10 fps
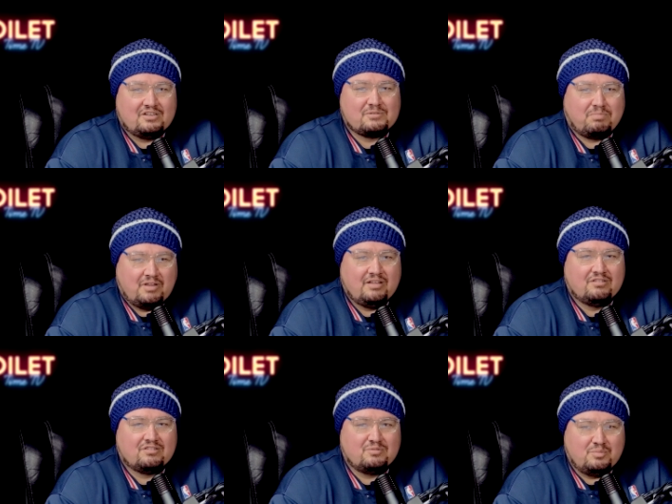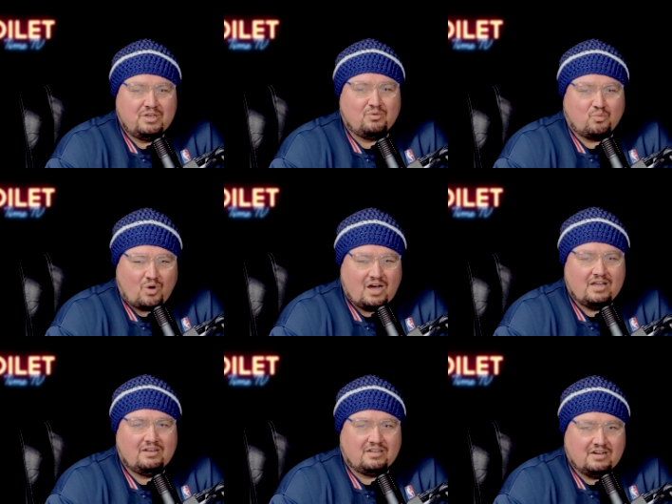explains to me
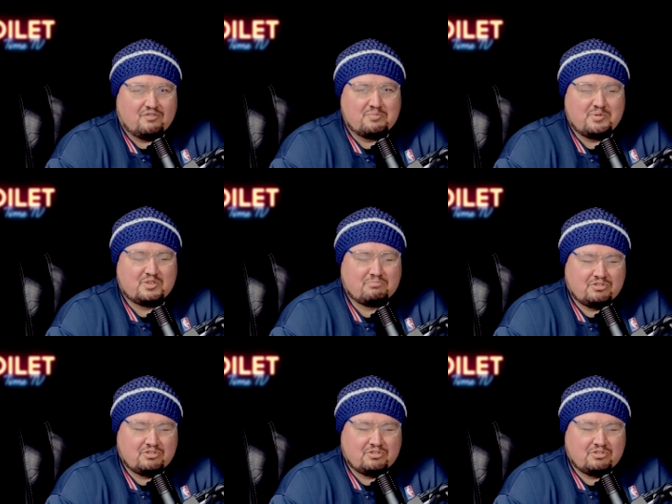why the government is